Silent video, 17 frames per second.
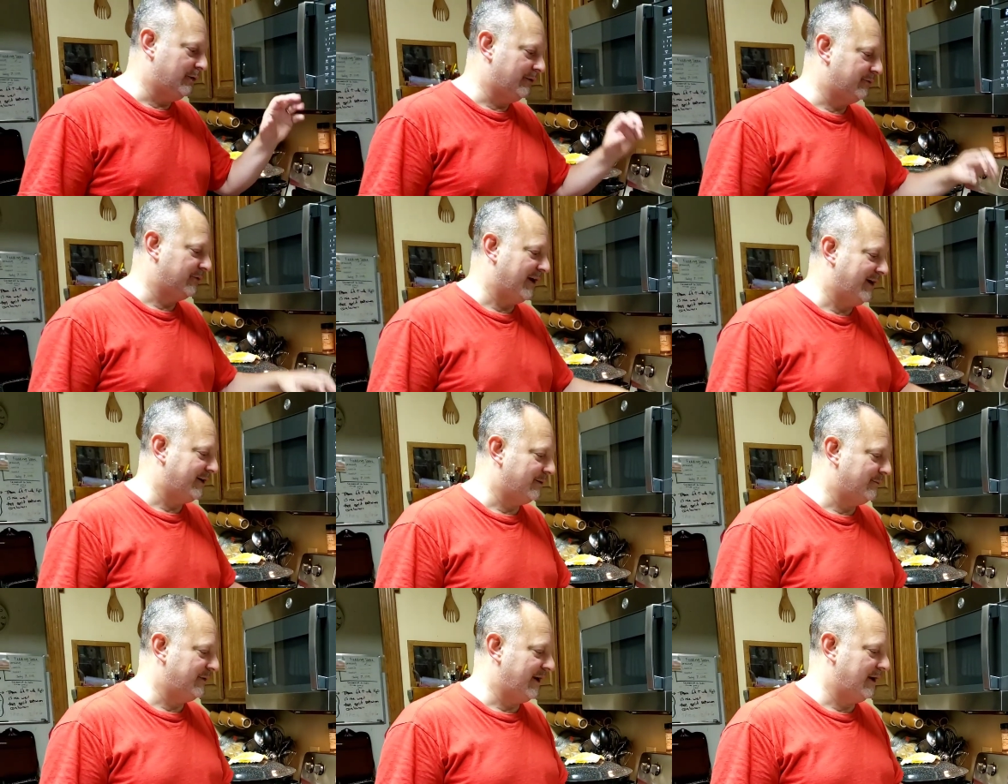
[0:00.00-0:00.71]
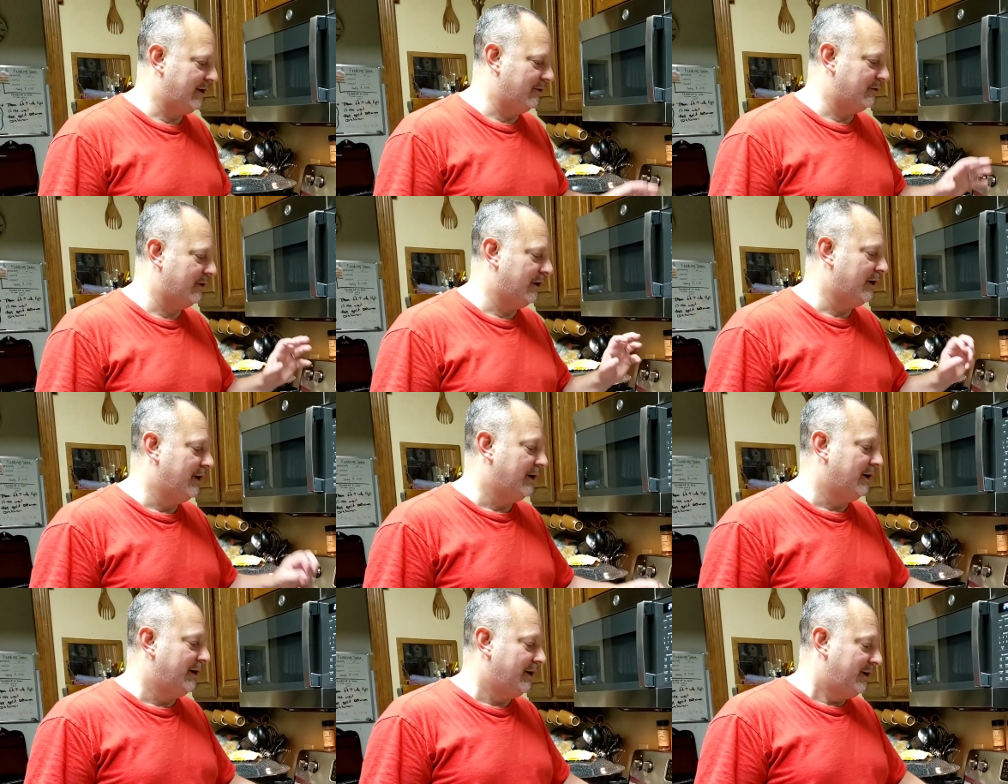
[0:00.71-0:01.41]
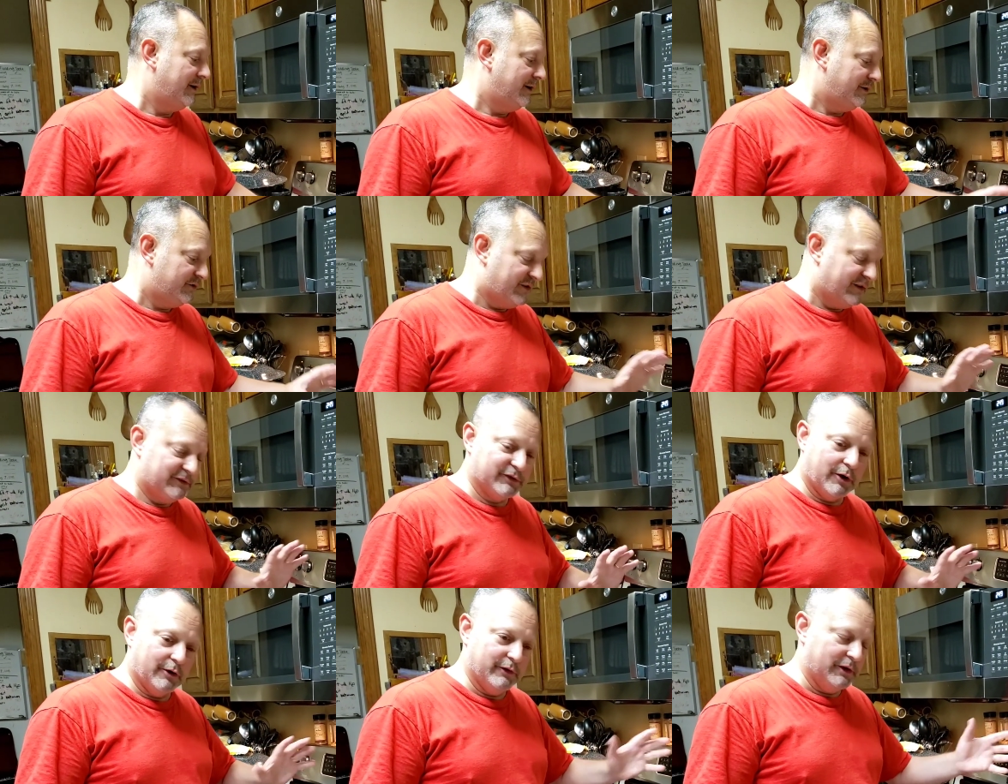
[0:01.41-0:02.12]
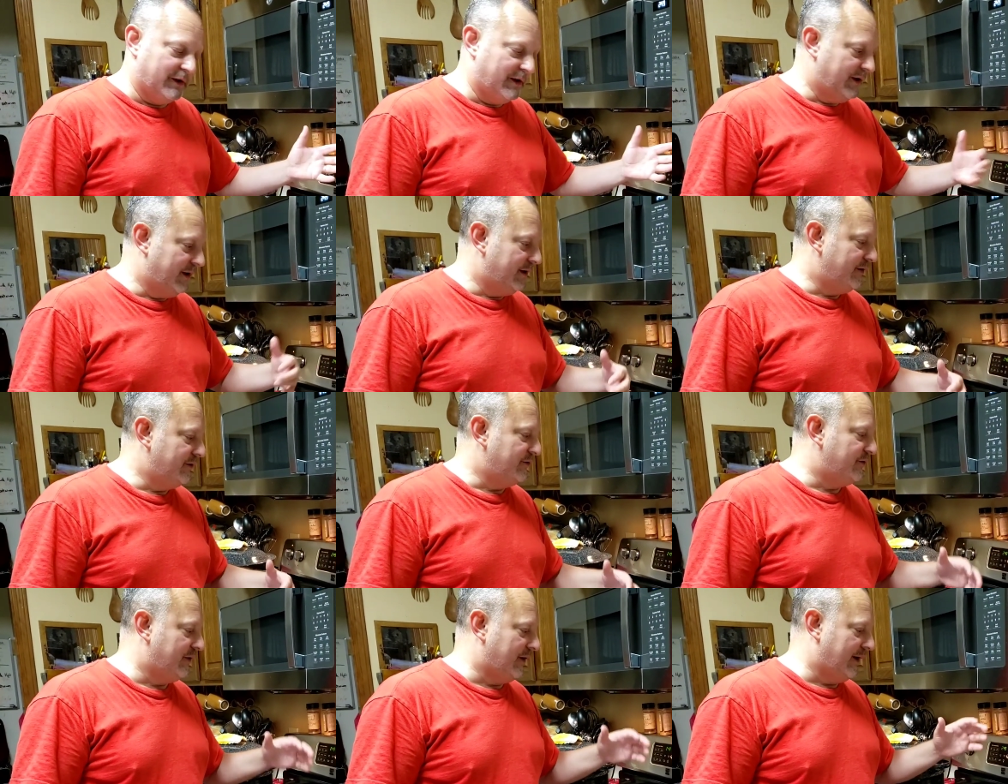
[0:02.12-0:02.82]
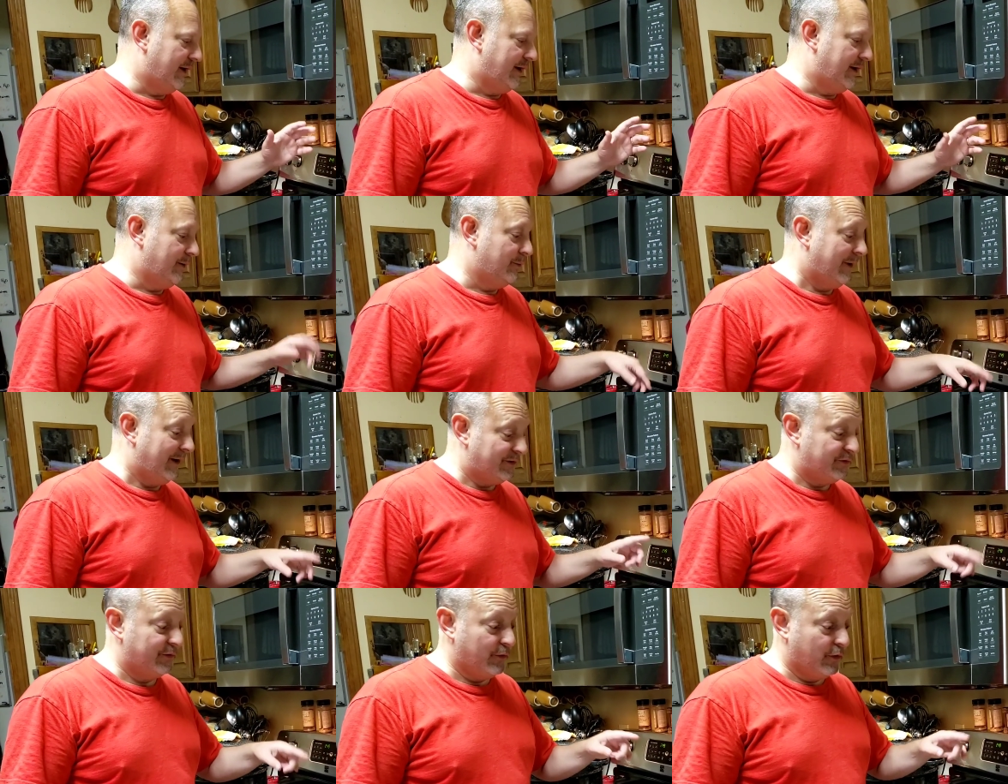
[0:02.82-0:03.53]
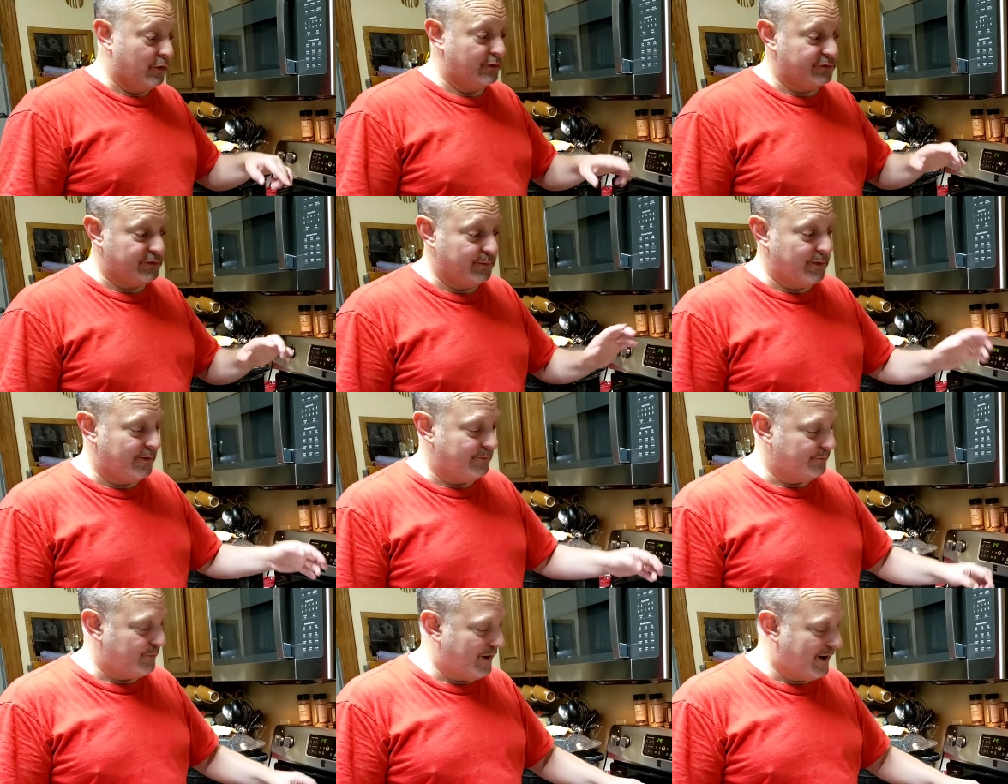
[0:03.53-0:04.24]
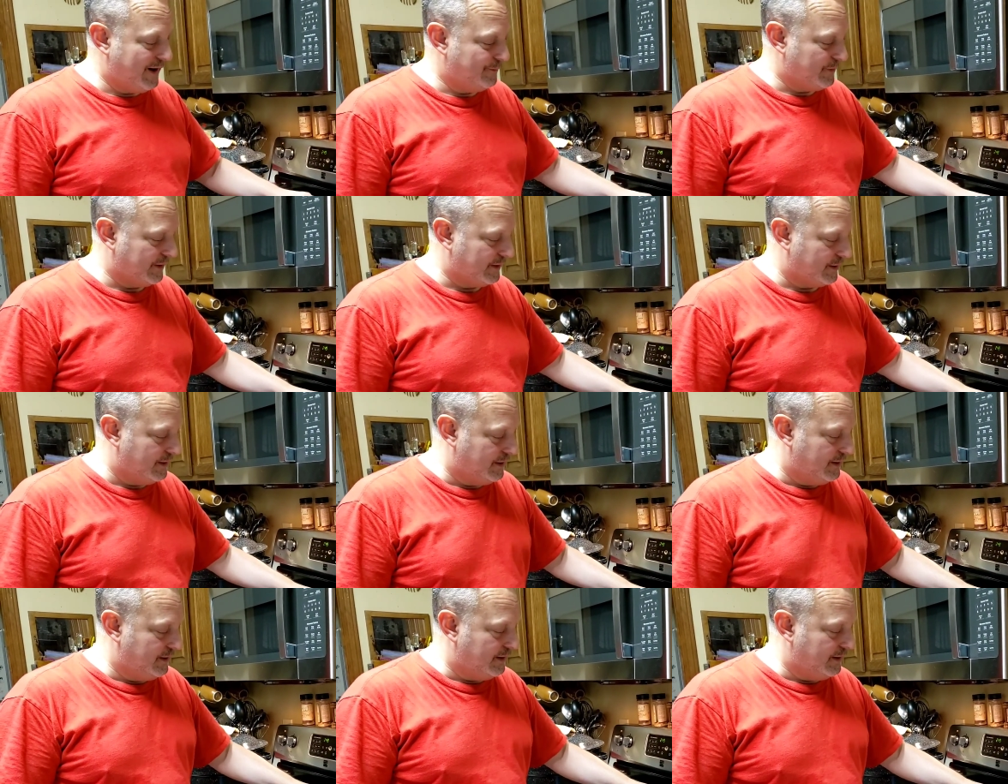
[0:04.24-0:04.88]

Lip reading: We've tightened them down, cinched all the lids, and we actually heard some of them popping.